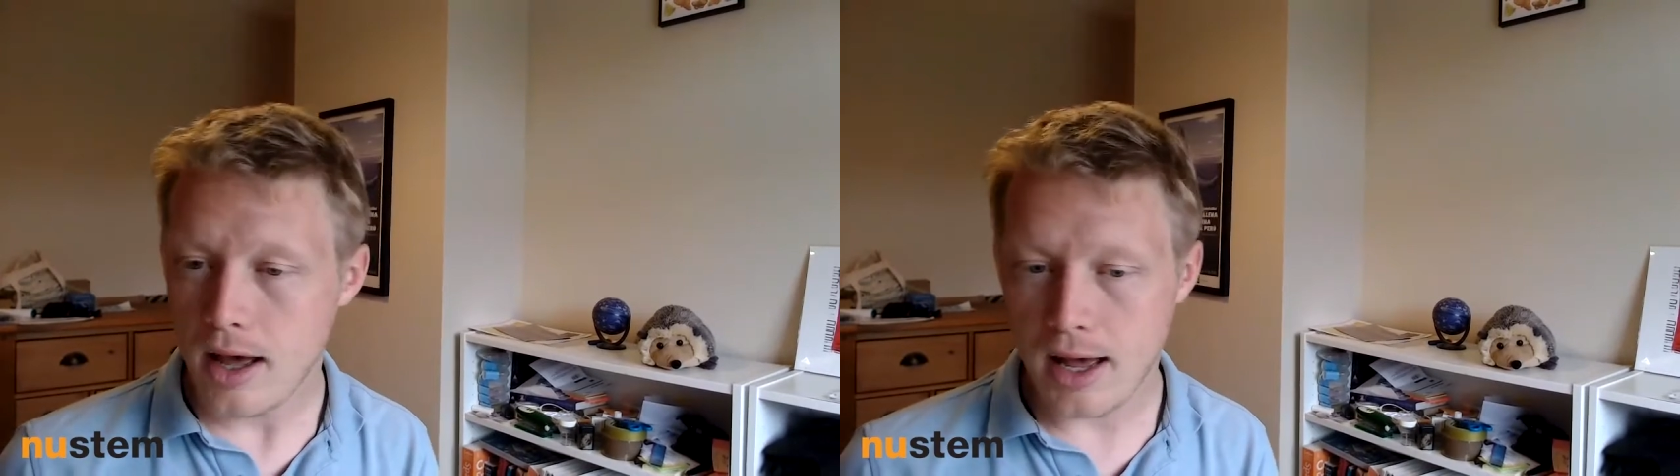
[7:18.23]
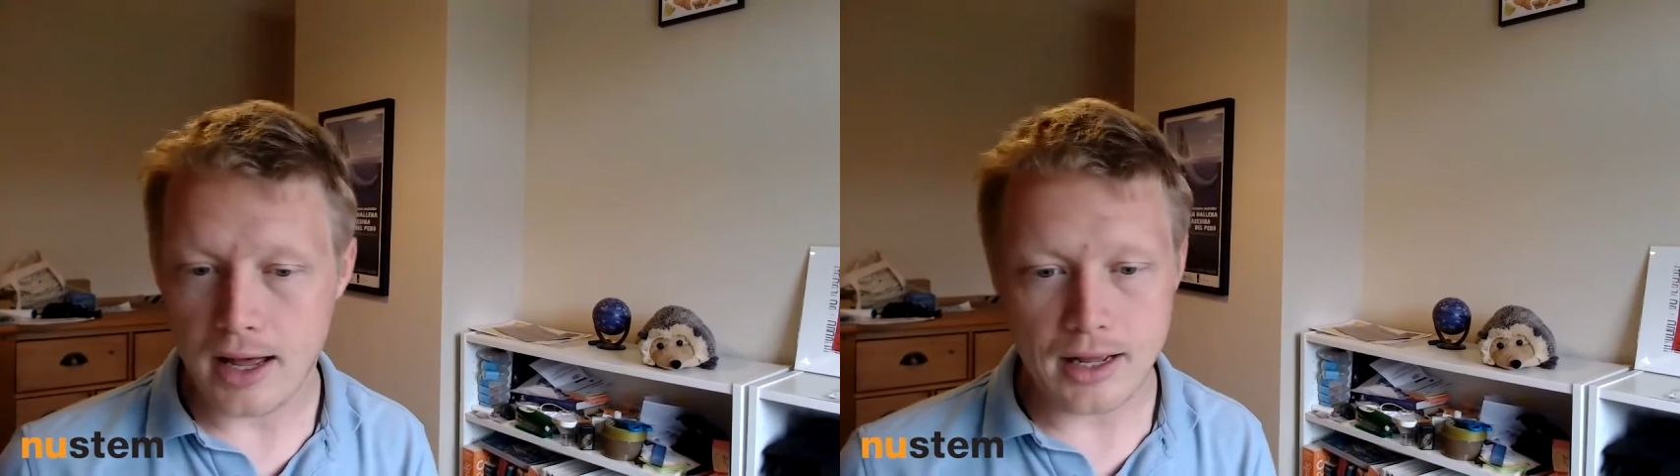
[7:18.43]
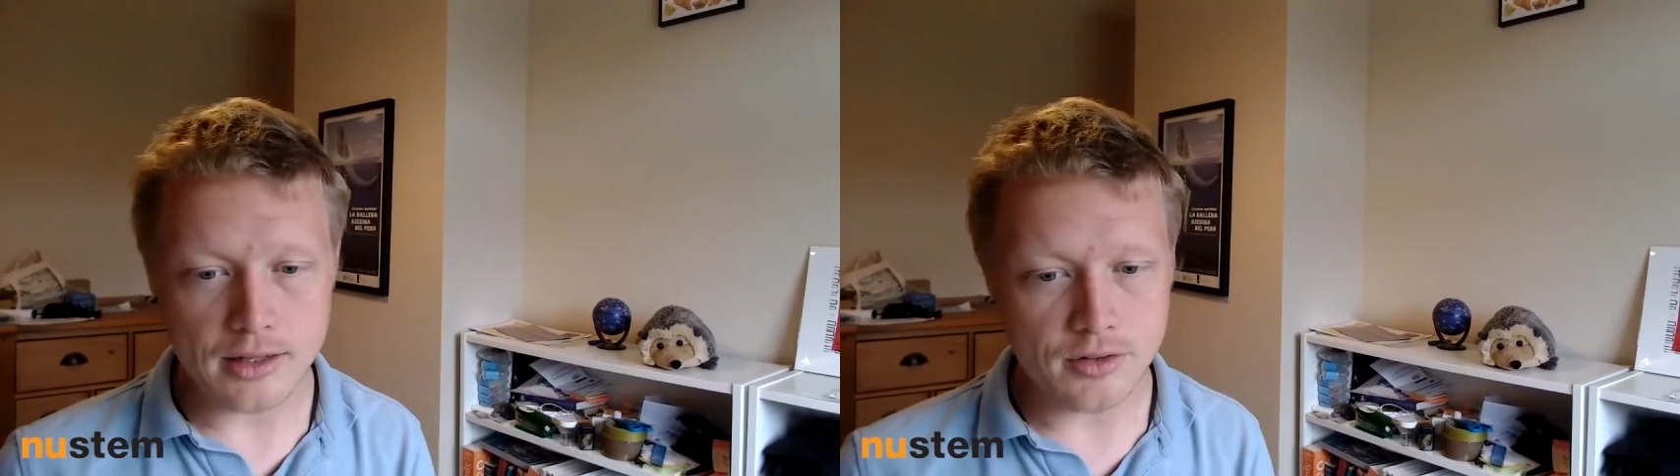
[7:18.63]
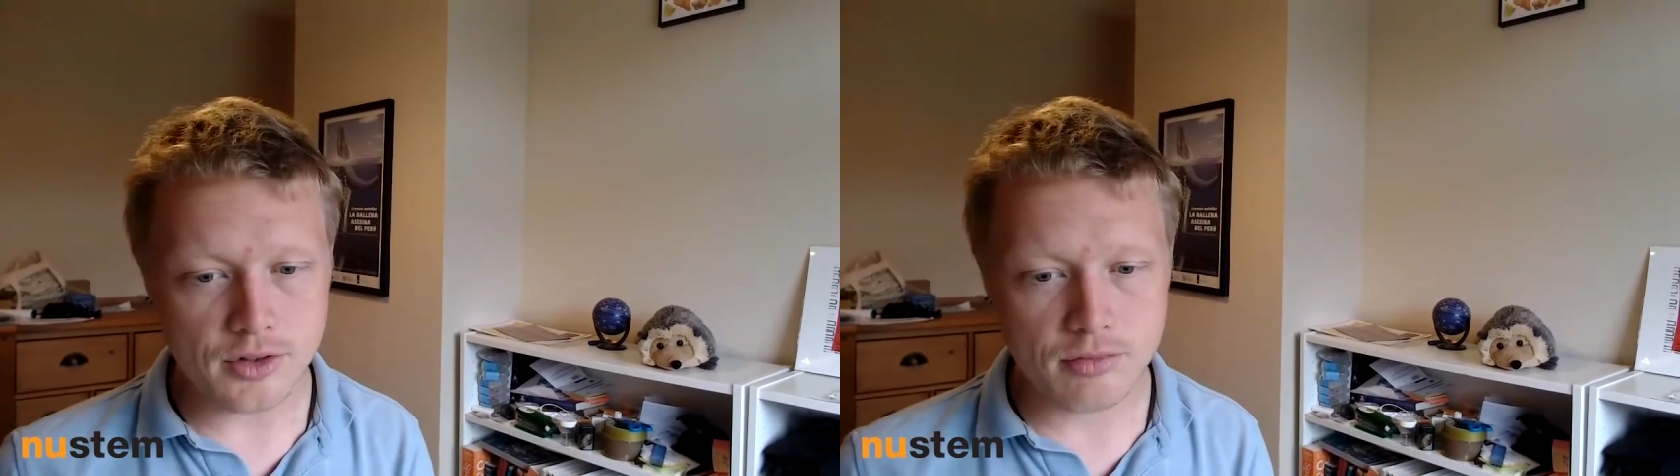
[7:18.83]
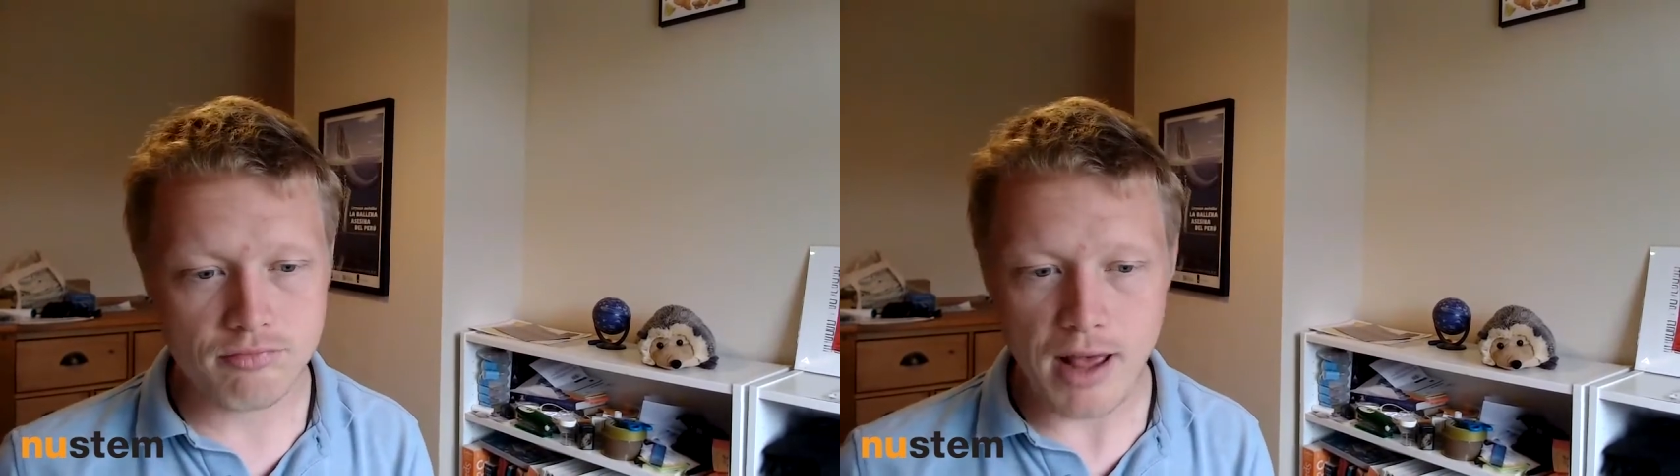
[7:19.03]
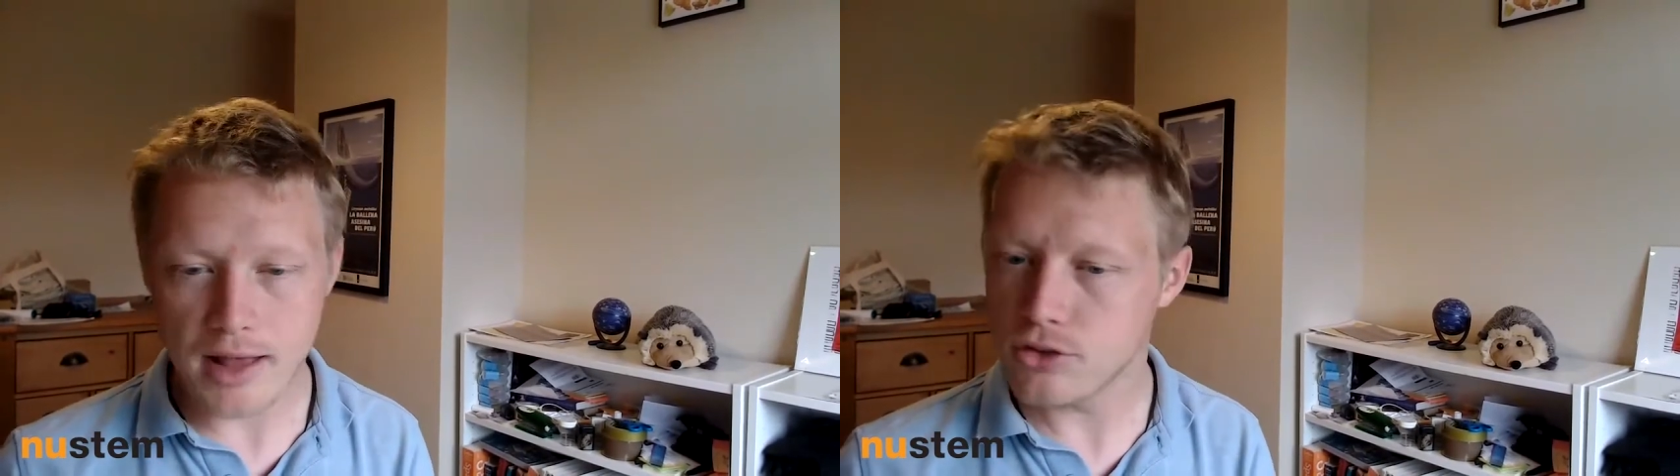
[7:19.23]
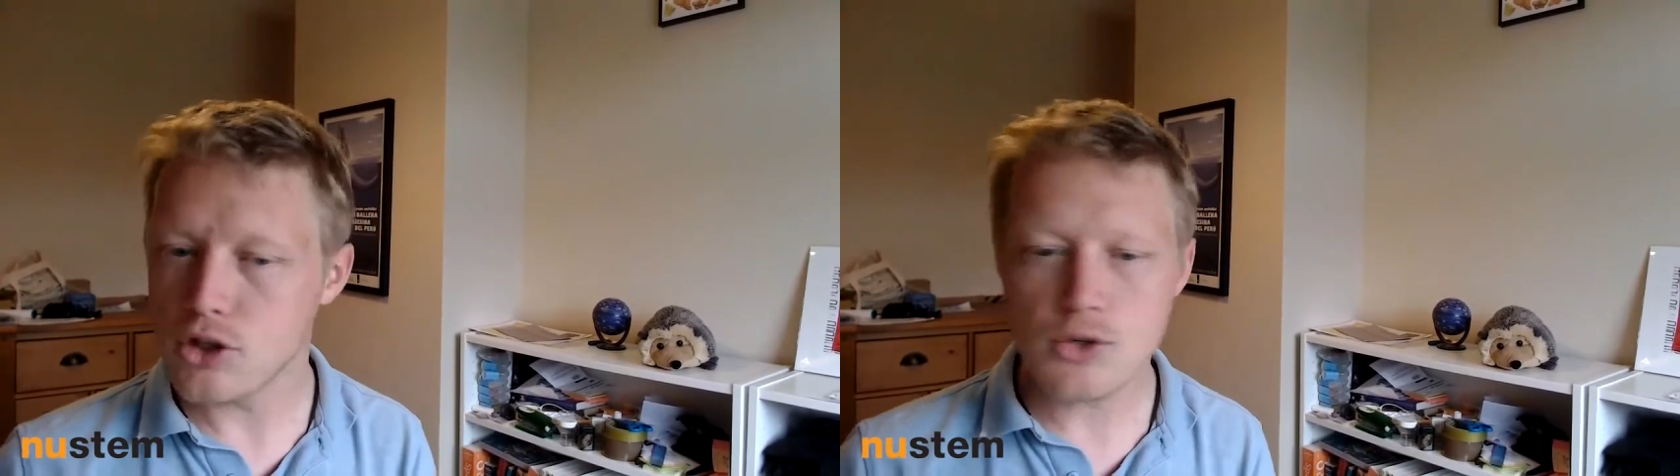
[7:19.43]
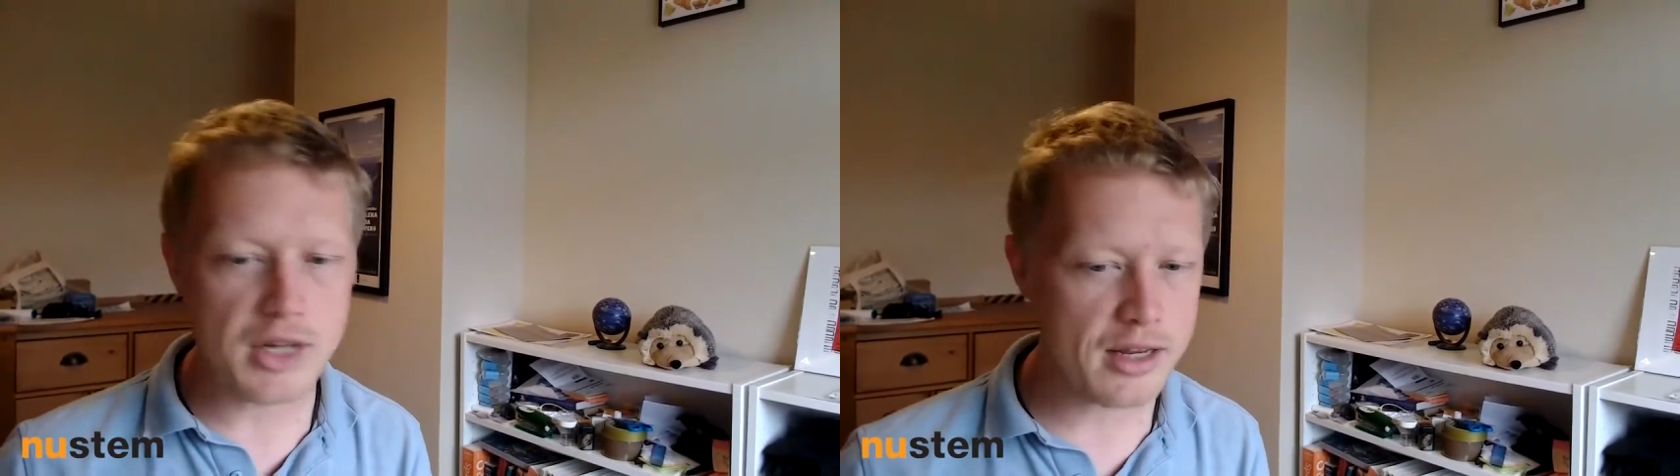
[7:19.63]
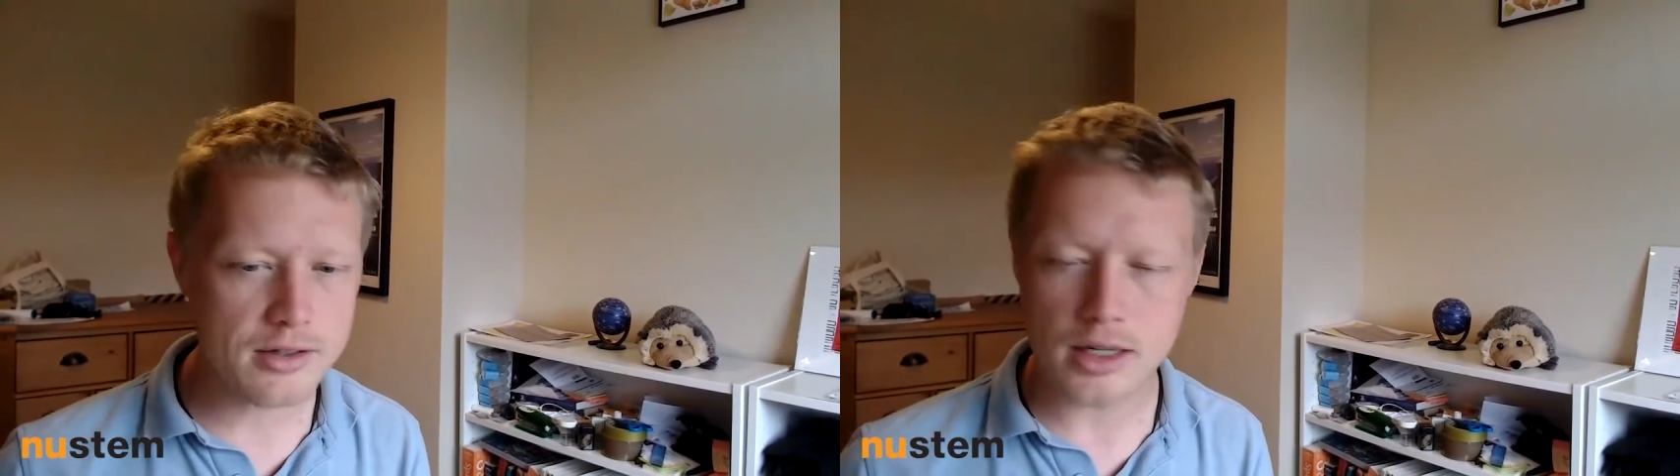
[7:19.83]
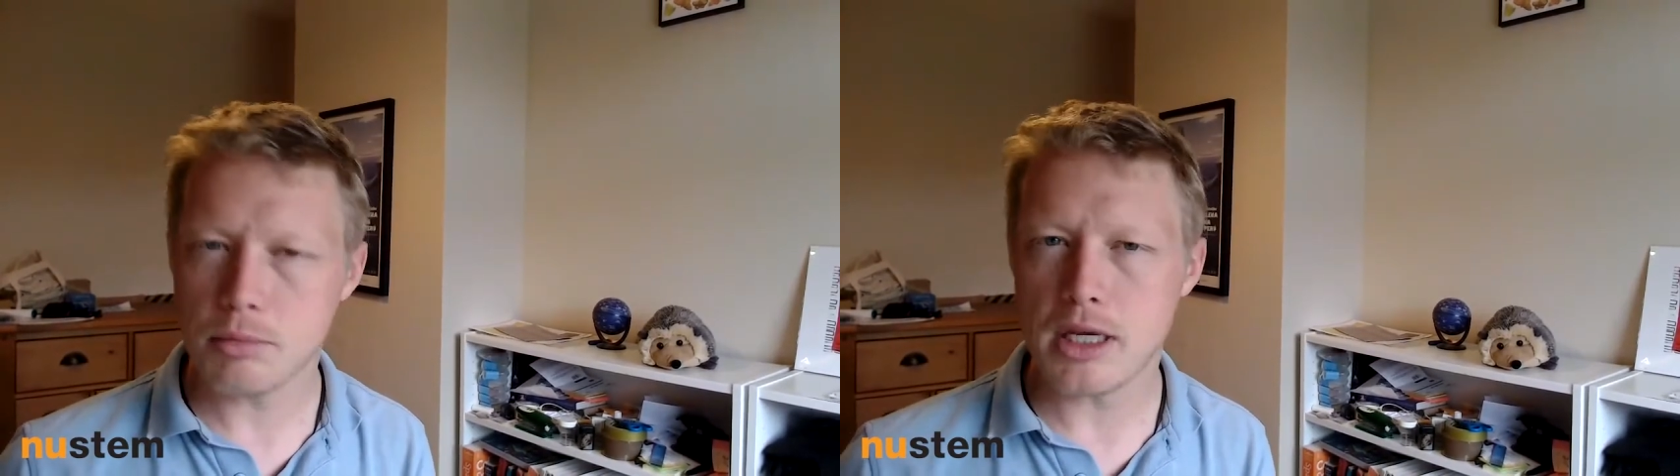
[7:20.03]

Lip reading: and enthusiastic